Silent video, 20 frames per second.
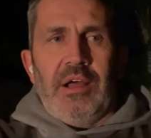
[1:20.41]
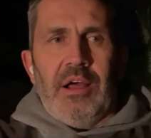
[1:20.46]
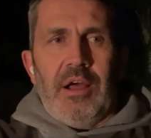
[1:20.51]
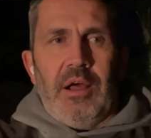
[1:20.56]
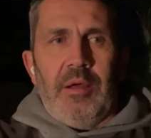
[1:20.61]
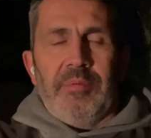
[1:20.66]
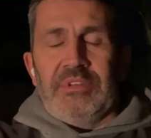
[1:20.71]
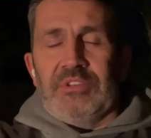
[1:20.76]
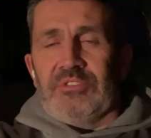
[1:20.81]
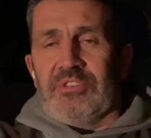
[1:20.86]

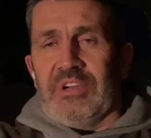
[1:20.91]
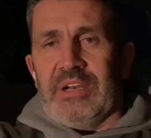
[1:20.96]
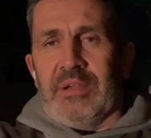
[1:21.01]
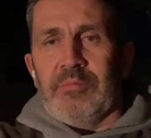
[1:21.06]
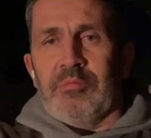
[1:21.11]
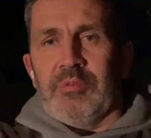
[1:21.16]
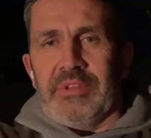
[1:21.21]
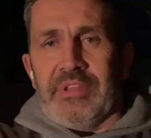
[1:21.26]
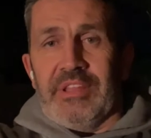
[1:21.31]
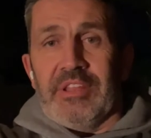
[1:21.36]
I'll be straight
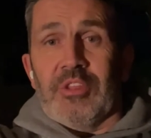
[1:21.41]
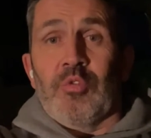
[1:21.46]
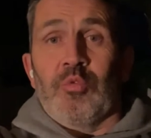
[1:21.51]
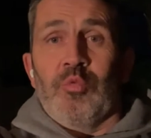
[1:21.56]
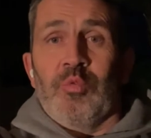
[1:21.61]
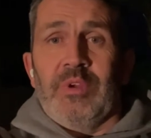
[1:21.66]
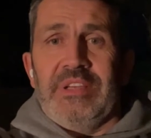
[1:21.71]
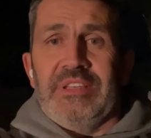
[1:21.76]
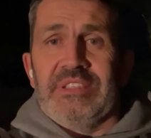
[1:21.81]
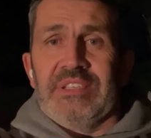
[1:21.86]
up with you. The
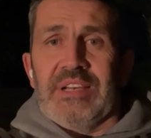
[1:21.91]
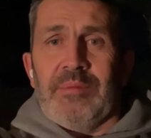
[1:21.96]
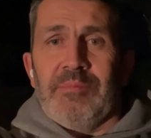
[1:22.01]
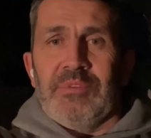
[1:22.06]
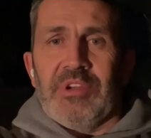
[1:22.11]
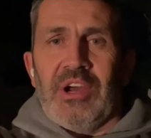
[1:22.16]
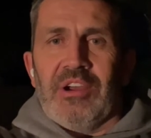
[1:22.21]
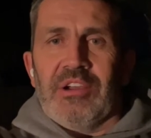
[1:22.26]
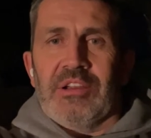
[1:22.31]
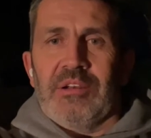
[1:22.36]
reason I'm
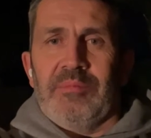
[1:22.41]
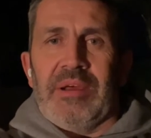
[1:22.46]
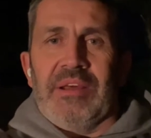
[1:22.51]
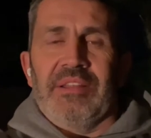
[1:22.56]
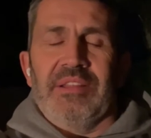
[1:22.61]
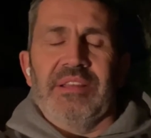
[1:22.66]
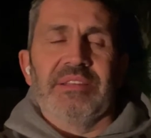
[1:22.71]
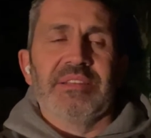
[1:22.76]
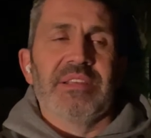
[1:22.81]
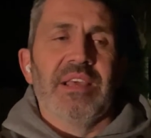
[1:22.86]
talking
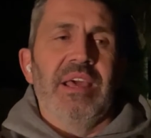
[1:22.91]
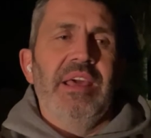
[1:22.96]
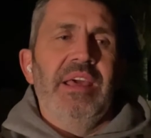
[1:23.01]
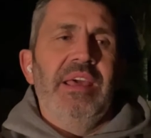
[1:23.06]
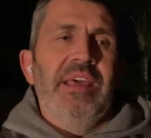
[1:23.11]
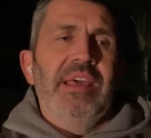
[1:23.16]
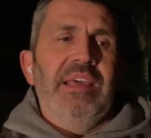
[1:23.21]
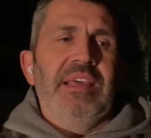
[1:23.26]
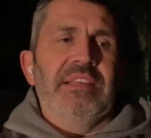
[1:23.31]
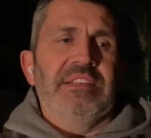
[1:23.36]
about this
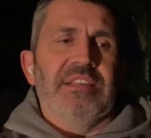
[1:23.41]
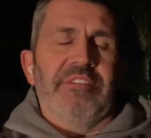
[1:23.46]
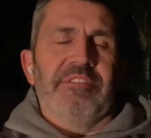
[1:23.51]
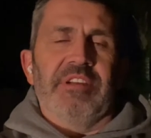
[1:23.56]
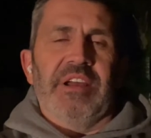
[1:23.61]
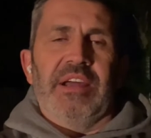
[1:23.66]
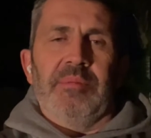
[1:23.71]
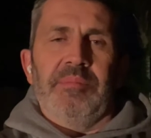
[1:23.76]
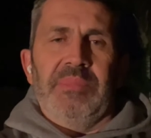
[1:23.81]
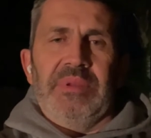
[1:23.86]
is I've
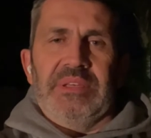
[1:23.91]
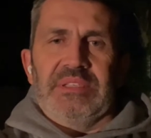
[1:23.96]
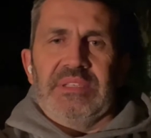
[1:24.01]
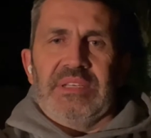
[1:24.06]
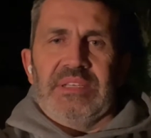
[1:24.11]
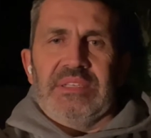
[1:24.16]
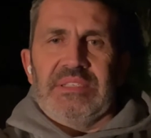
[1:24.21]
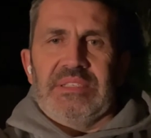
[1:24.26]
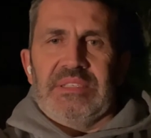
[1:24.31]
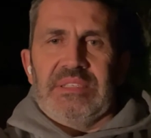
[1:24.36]
got a
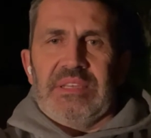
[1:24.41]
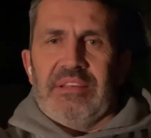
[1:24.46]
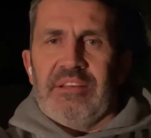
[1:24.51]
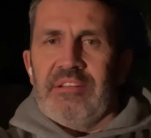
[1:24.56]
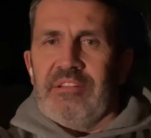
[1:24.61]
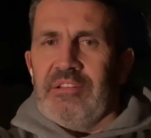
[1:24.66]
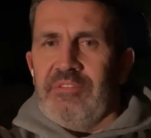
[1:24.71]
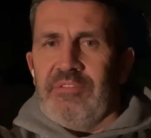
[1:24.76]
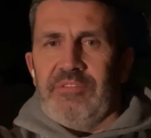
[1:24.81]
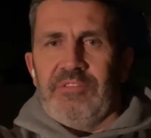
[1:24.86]
business
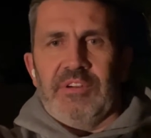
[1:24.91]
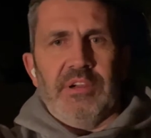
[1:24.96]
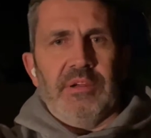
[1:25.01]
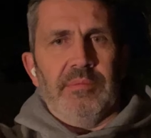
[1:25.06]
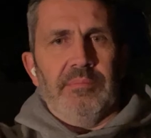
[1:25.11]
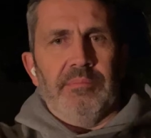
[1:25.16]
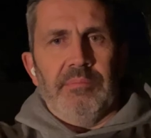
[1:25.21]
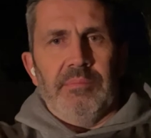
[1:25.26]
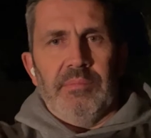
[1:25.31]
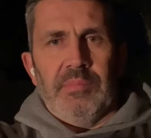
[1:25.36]

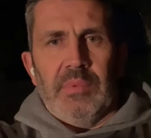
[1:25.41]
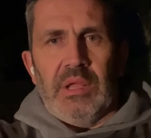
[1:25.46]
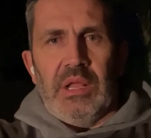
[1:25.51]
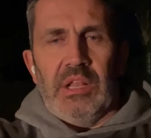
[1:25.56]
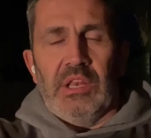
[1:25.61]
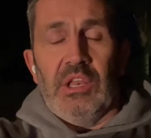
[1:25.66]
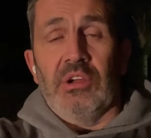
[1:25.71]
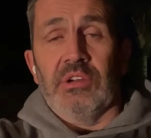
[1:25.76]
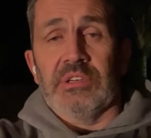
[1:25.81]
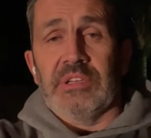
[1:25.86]
from
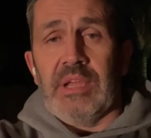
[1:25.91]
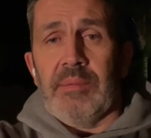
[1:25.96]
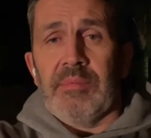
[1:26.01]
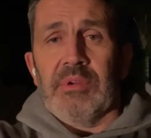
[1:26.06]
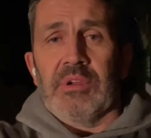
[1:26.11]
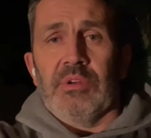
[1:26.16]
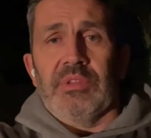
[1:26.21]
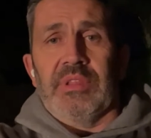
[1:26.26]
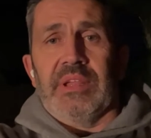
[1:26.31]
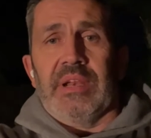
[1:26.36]
a long time
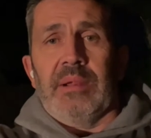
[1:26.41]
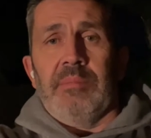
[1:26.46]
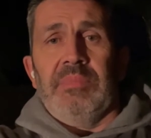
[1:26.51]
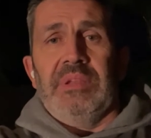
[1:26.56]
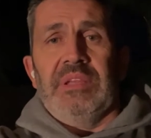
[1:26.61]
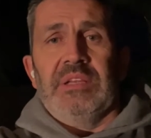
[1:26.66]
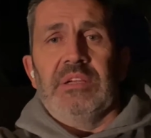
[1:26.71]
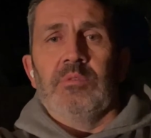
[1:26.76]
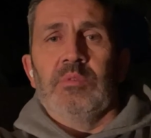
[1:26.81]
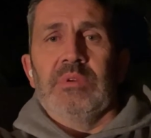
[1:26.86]
ago that I'm
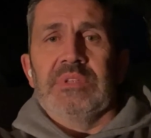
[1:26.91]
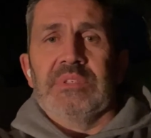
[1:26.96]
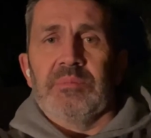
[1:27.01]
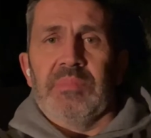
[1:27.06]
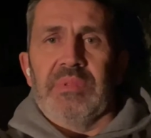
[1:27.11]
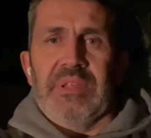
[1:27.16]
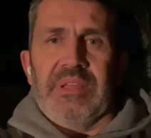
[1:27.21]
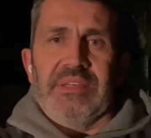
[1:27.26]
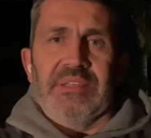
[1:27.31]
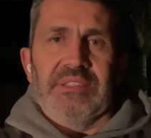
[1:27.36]
dealing with some
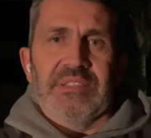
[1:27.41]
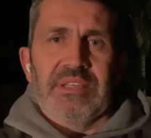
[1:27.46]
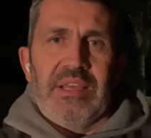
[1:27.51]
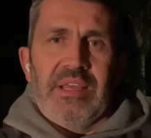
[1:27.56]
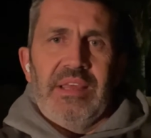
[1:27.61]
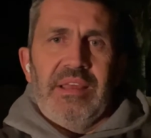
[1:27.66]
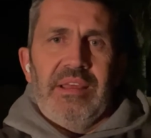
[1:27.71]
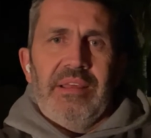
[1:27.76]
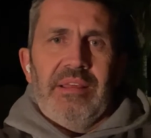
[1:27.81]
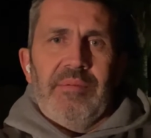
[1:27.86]
things
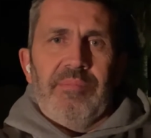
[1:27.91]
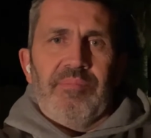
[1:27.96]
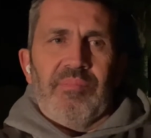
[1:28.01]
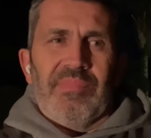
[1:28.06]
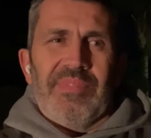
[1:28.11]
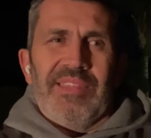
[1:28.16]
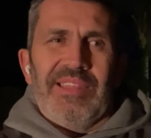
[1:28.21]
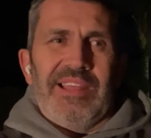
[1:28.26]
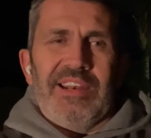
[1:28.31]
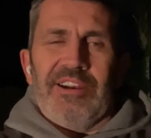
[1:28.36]

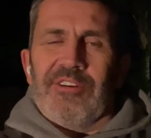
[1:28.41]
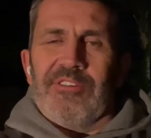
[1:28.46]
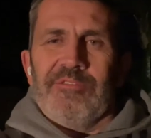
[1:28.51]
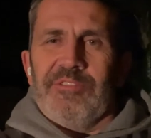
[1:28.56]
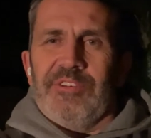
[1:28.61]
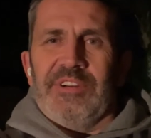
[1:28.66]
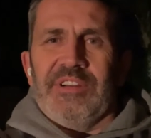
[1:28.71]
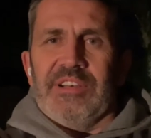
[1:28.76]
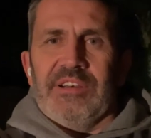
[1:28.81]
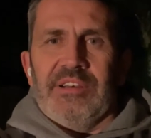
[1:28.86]
that aren't
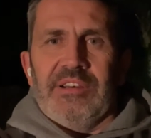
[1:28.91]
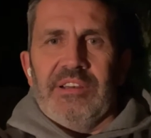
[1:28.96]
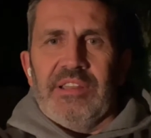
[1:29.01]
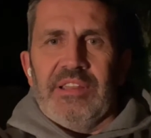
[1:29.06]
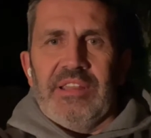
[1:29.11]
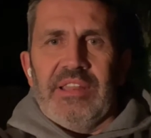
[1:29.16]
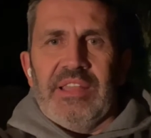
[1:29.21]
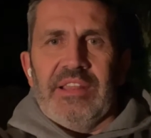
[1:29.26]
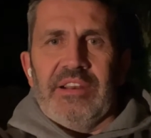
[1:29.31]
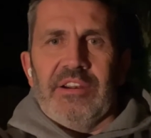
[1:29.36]
fun,
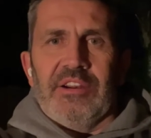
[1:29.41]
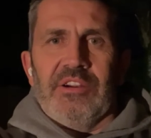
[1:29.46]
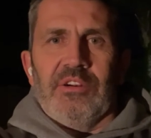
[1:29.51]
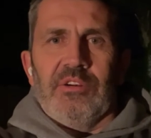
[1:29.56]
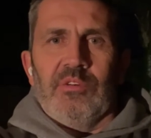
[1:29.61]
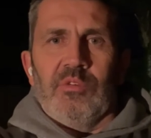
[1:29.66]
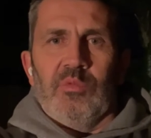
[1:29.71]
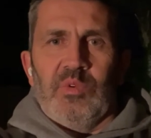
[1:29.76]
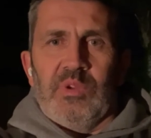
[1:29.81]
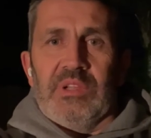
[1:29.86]
that are
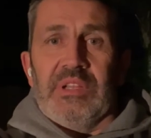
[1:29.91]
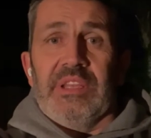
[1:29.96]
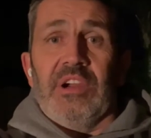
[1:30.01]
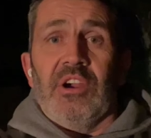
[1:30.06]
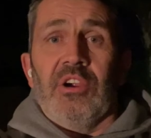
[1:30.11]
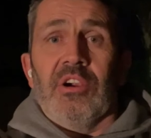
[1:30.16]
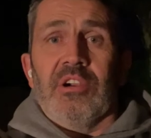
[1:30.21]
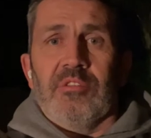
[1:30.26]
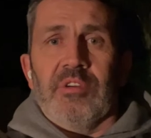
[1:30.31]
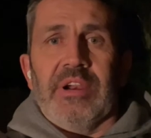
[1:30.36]
really
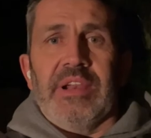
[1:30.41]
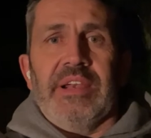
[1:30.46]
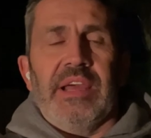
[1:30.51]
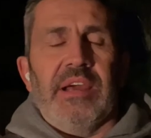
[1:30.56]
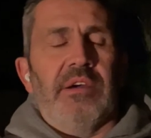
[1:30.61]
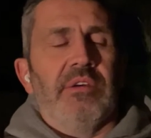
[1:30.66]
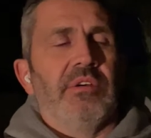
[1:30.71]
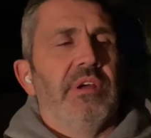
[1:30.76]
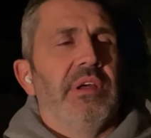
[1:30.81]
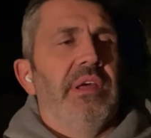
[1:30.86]
hard right
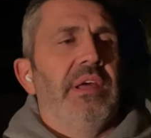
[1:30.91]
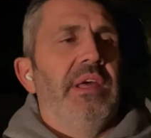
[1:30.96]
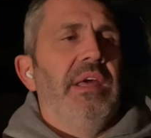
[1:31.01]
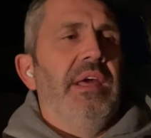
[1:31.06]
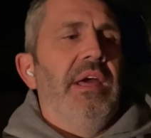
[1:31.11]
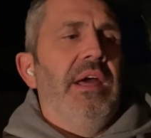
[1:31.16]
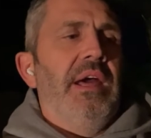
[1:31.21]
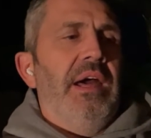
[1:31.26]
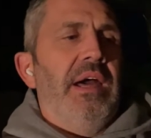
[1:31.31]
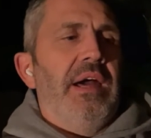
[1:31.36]
now.
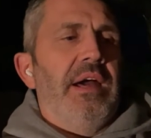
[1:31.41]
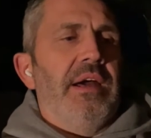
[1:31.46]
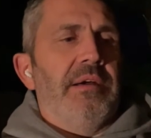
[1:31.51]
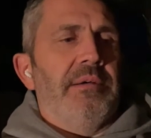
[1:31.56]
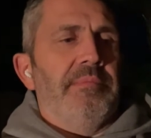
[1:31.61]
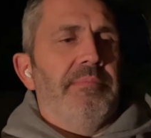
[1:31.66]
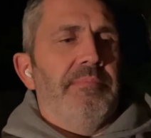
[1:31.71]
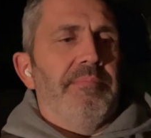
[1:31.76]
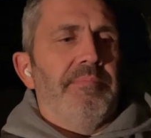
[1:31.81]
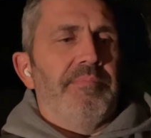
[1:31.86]

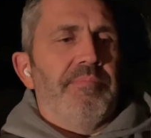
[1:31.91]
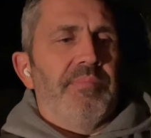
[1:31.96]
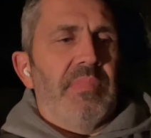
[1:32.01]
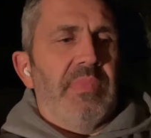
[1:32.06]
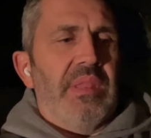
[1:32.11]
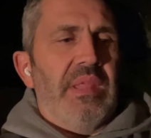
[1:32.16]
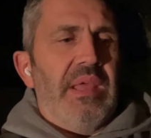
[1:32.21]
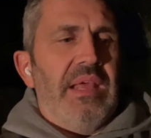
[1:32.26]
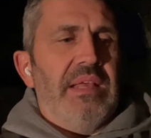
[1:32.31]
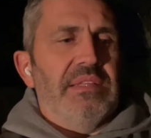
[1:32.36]

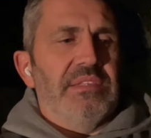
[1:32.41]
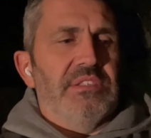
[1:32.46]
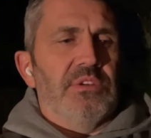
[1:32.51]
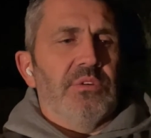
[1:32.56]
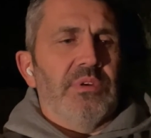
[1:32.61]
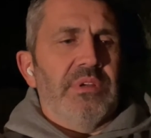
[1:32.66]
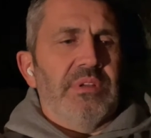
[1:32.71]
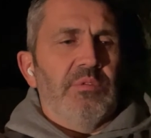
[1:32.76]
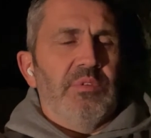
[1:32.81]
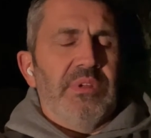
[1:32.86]
And
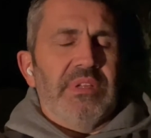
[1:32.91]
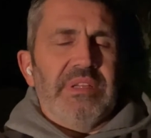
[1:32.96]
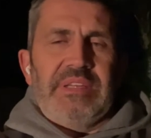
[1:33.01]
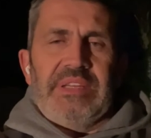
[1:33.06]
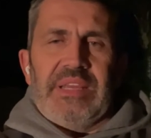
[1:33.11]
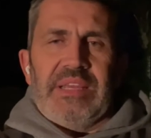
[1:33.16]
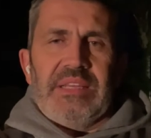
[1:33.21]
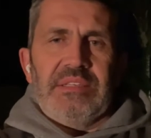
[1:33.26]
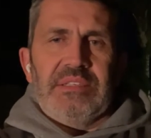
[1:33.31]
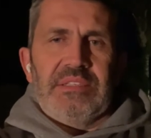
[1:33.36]
so it really
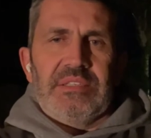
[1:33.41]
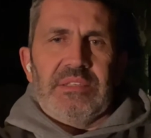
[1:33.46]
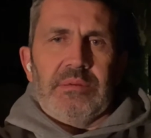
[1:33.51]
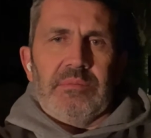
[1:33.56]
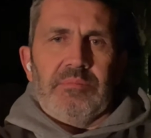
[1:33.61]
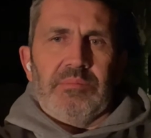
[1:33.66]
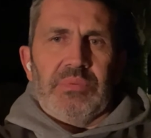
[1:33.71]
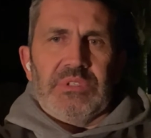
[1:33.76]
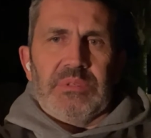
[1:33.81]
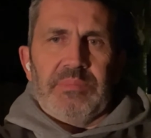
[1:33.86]
takes
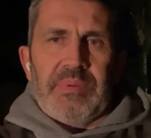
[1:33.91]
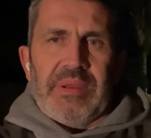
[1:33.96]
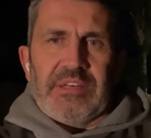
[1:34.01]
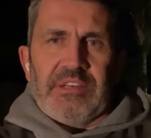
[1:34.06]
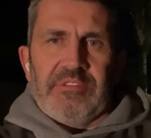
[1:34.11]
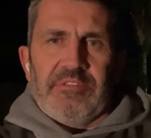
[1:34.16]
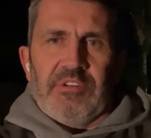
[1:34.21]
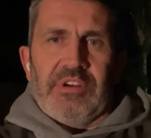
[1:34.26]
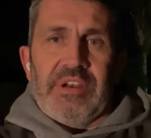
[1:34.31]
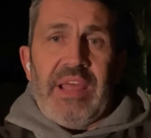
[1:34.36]
some
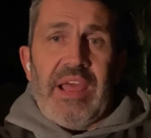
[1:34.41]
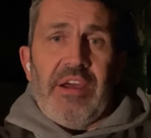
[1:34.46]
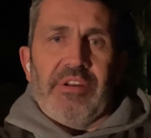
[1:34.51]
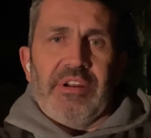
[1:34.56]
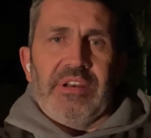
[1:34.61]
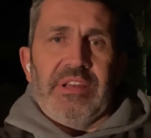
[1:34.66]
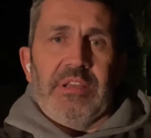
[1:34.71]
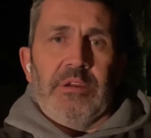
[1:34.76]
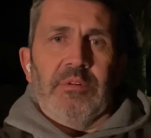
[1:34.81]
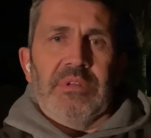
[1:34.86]
perspective on how
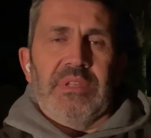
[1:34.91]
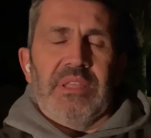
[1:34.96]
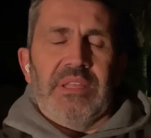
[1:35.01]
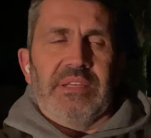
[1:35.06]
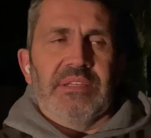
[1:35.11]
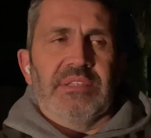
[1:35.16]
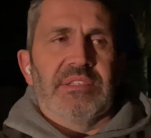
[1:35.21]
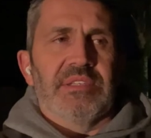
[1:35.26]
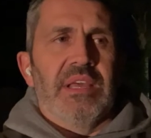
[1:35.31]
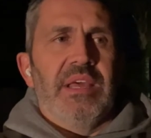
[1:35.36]
to deal with
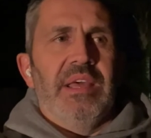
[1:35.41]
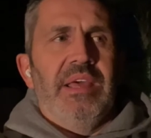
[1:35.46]
things.